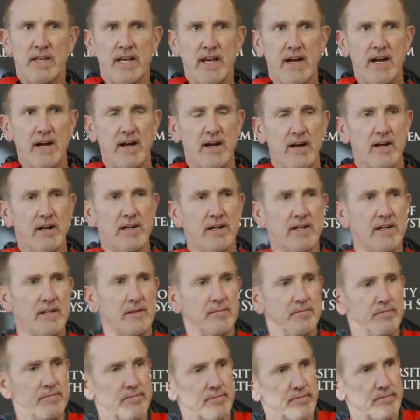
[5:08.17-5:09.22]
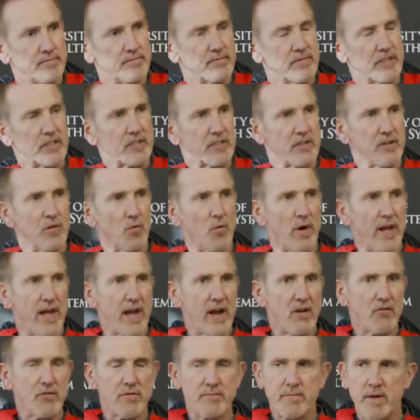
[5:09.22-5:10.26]
Yeah. Listen, the way
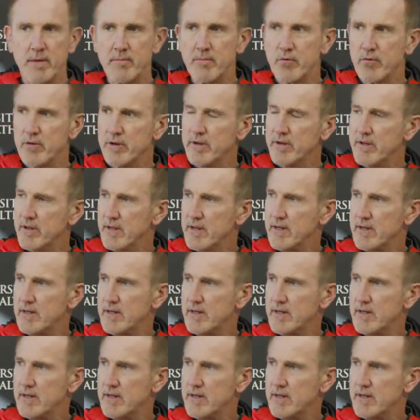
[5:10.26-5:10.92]
I remember it,